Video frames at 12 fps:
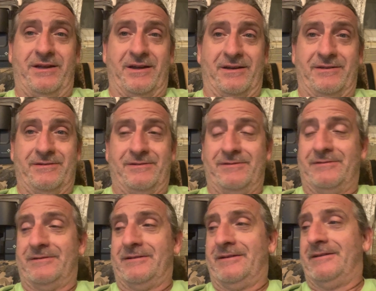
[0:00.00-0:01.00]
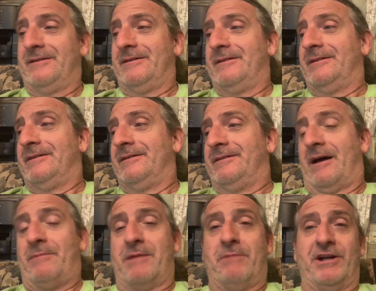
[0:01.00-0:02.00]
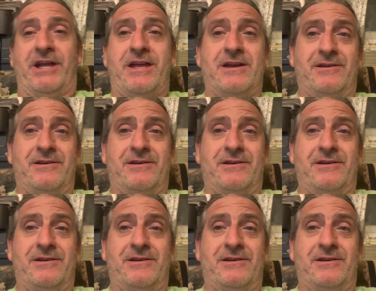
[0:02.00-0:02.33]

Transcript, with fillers: uh, not my monkey.